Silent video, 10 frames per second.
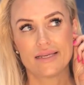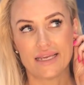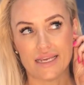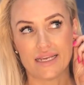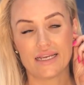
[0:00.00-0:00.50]

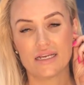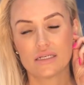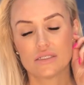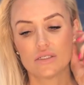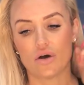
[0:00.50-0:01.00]
hear
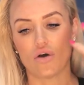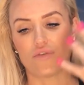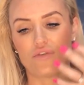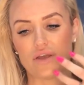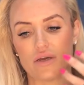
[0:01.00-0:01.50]

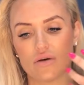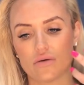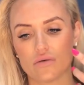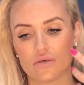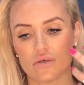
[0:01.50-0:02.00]
or
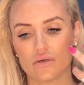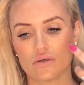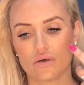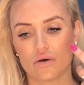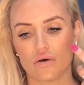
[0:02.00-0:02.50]
feel
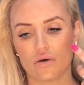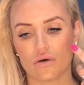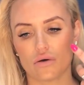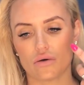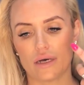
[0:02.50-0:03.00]

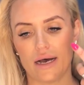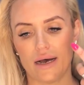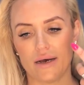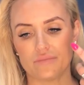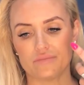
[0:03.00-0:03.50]
or
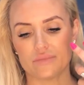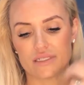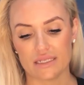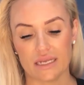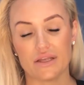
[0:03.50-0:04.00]

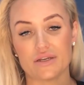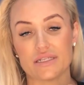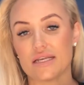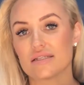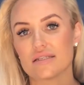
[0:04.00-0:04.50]
see
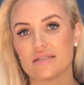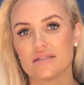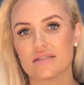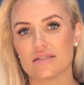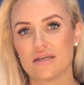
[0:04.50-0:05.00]
those
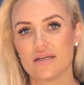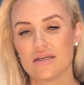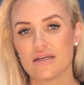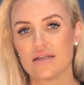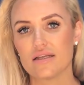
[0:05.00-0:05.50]
answers,
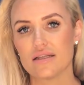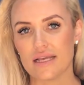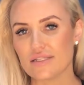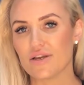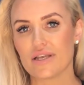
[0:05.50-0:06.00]

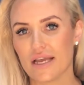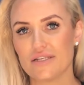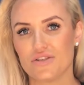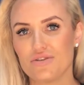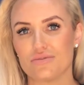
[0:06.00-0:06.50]
that's
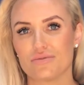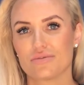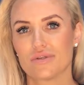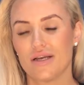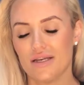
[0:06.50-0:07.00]
okay too.
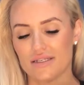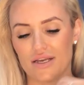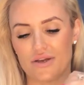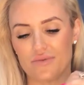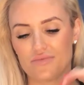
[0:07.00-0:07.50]

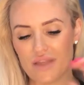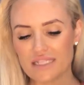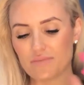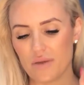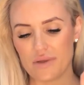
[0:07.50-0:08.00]
So
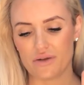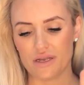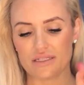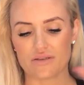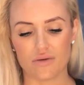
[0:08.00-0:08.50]
that's my bit on
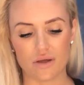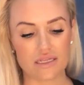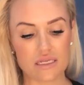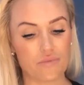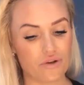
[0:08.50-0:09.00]
it. So
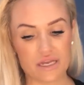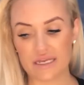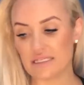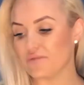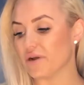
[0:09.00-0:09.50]
it's a pretty
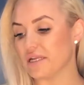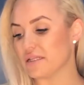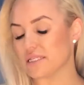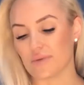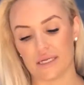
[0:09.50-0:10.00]
easy
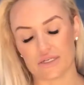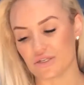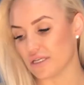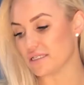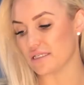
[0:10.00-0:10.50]
reading, this one,
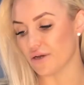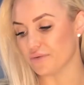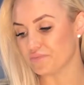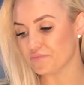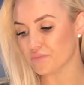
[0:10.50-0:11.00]
actually.
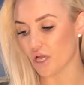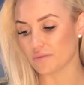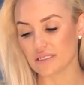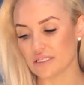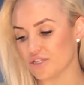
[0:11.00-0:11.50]
So
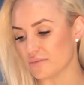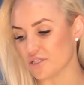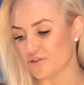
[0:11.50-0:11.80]
I'm just going to jump